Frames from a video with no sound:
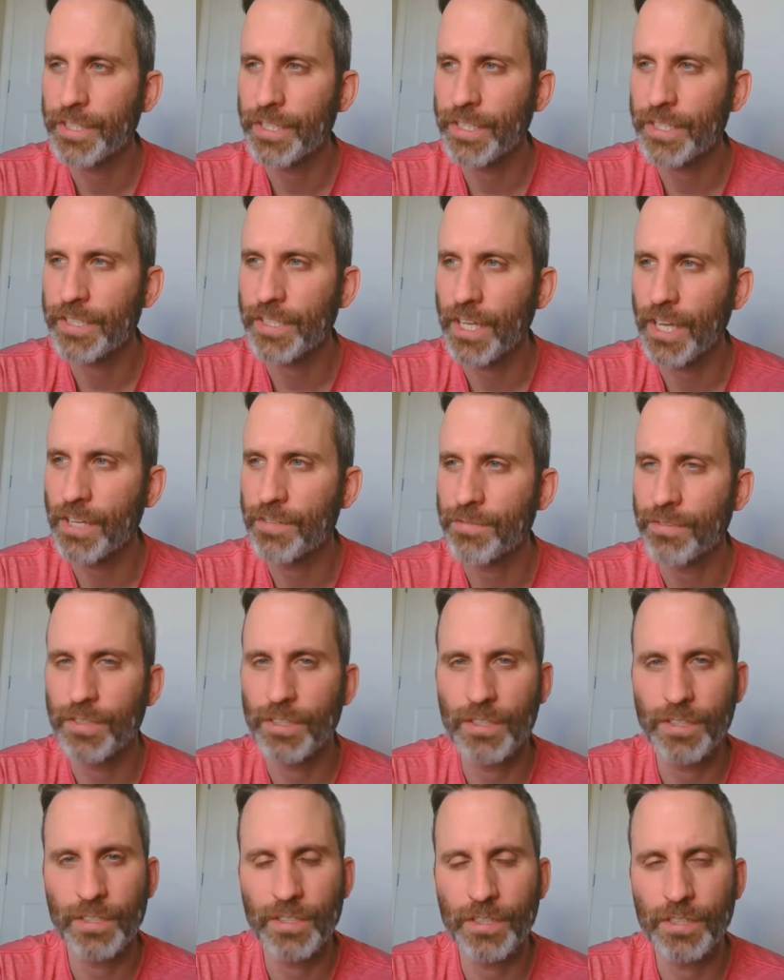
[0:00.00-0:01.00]
thing is, I have
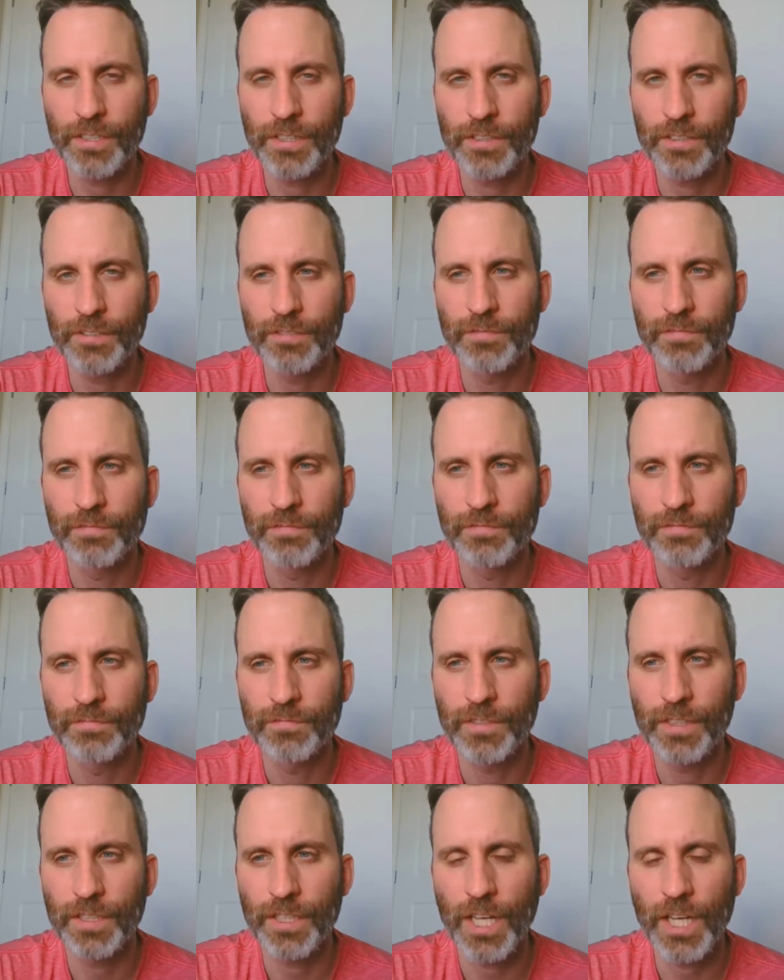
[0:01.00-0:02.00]

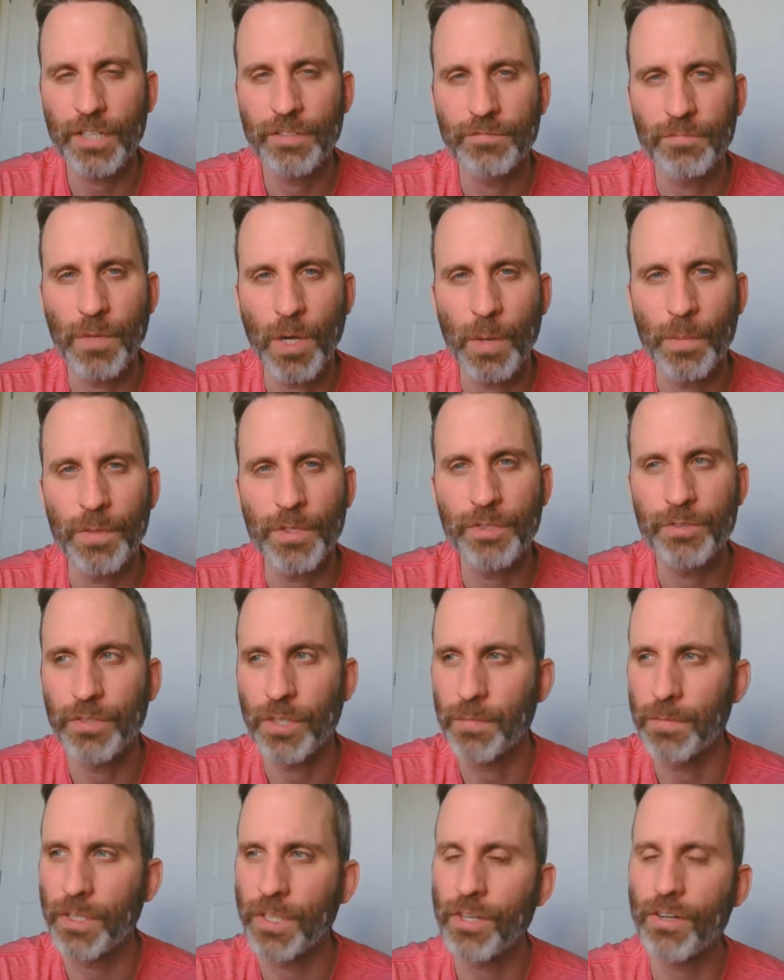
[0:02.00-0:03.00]
a lot of moments
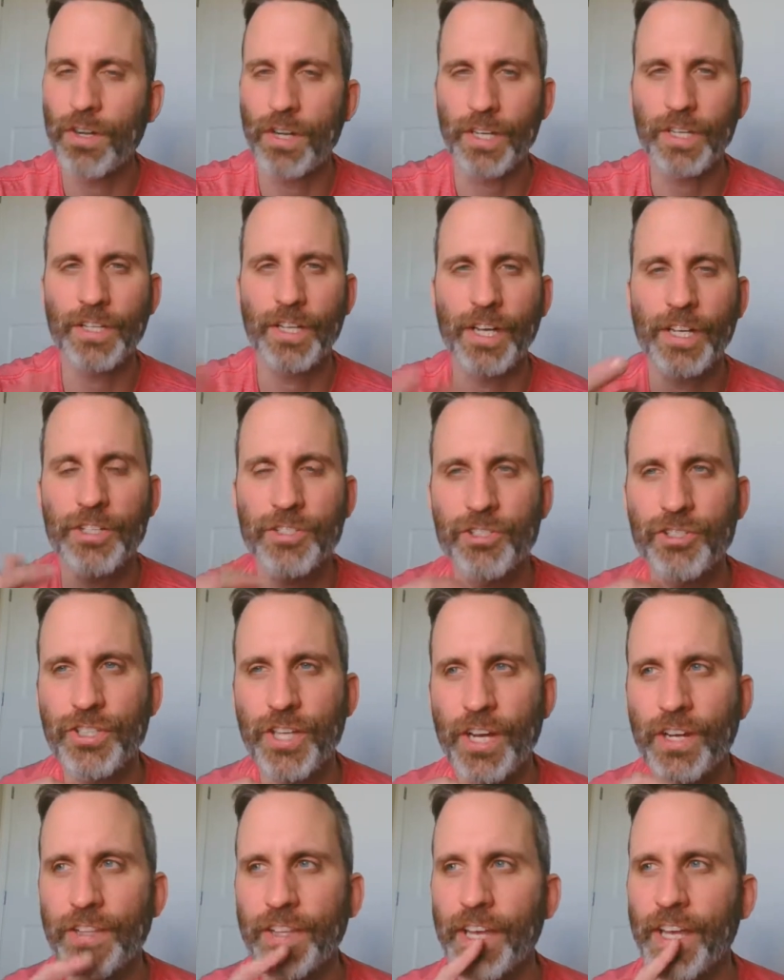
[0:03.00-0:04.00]
where I'm like, oh, I could
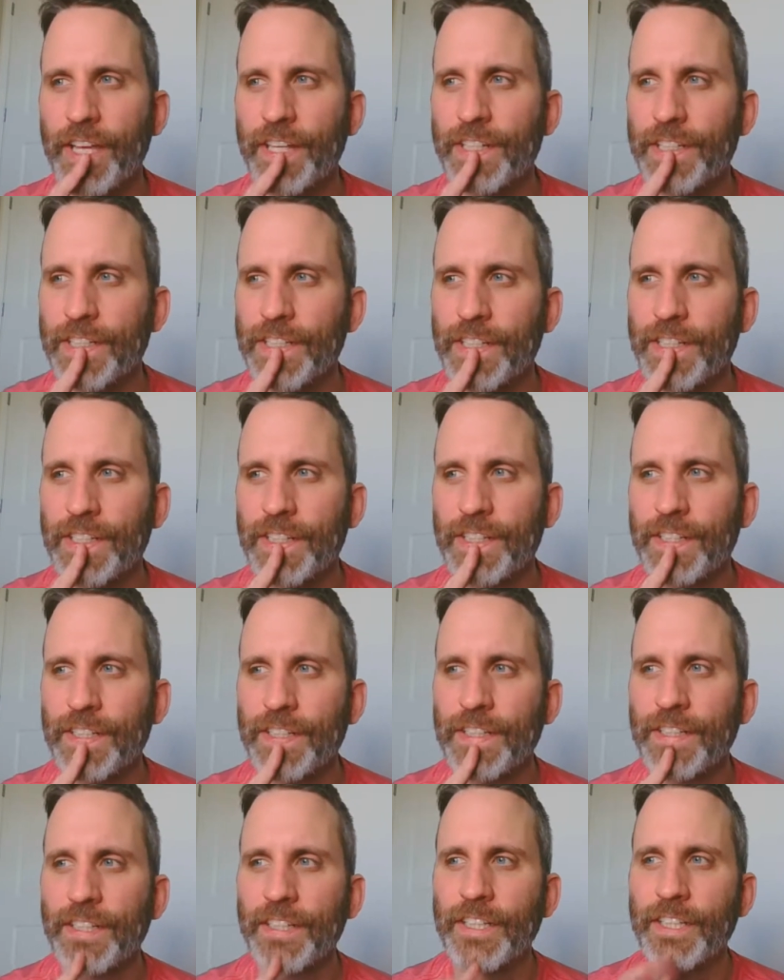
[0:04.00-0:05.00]
share that
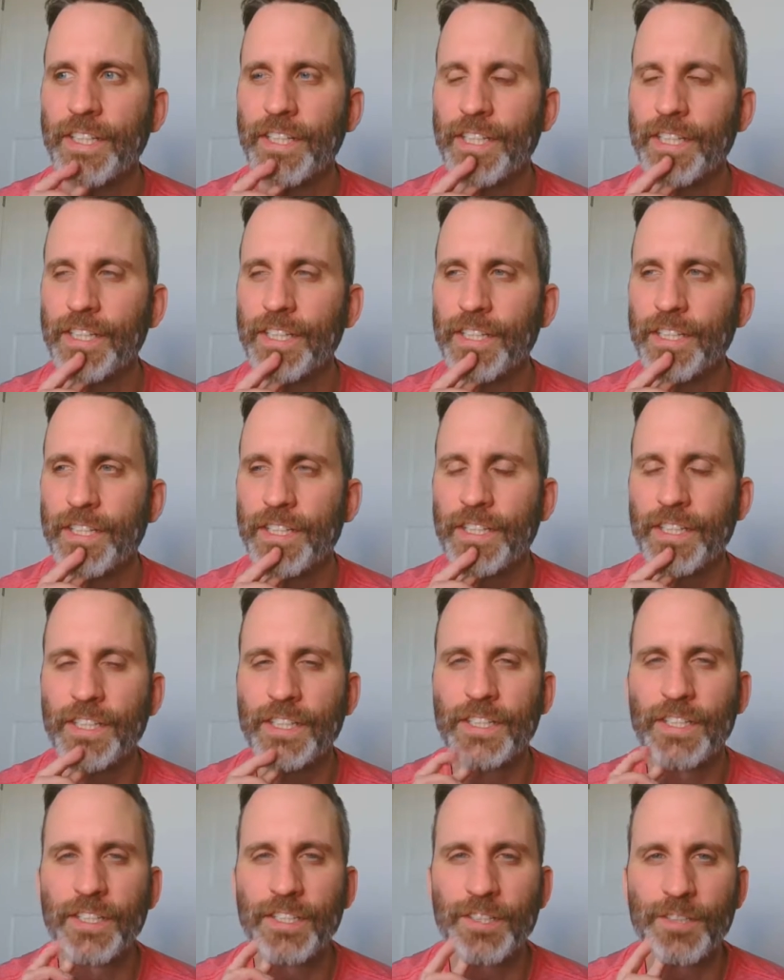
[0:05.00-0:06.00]
in
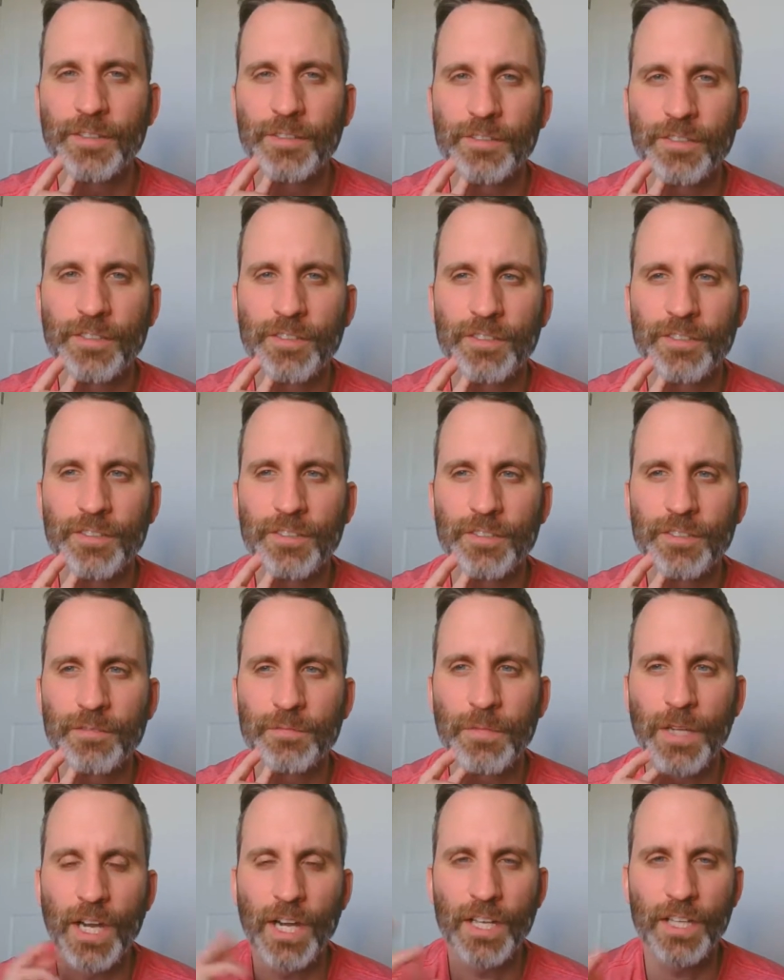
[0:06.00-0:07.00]

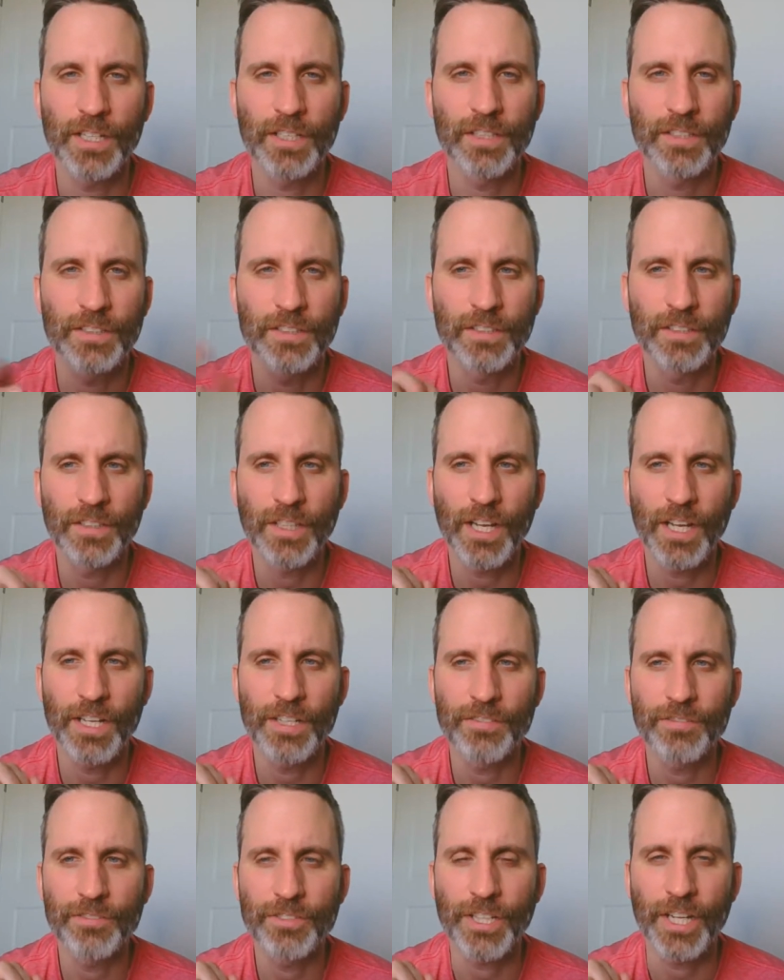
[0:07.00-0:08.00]
my
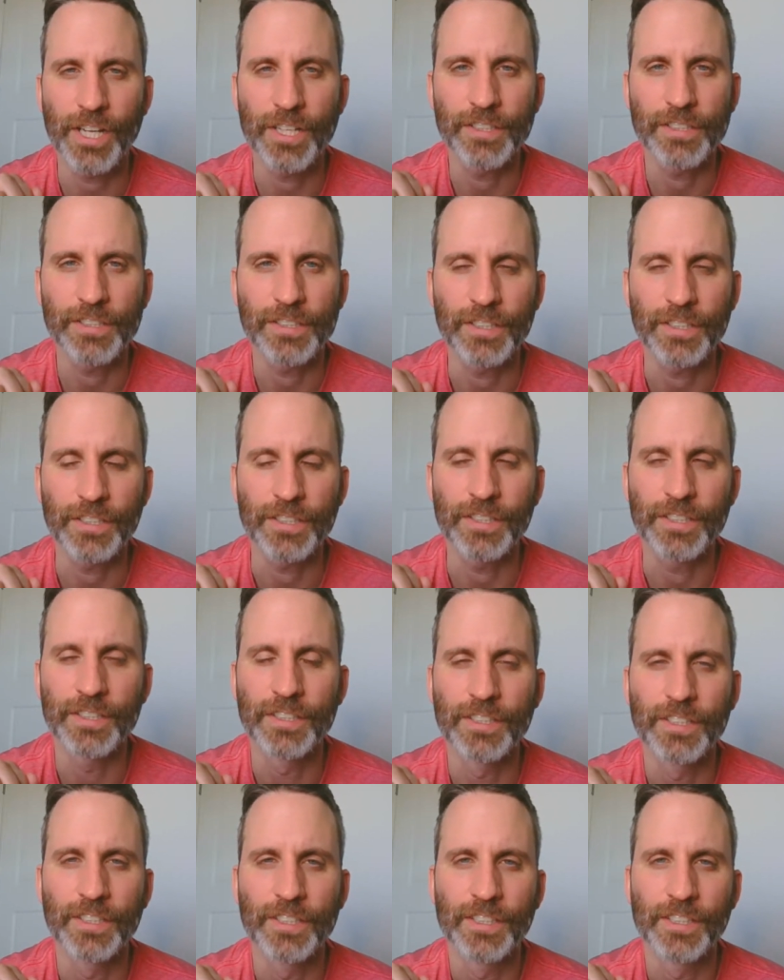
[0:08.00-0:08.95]
live chats here,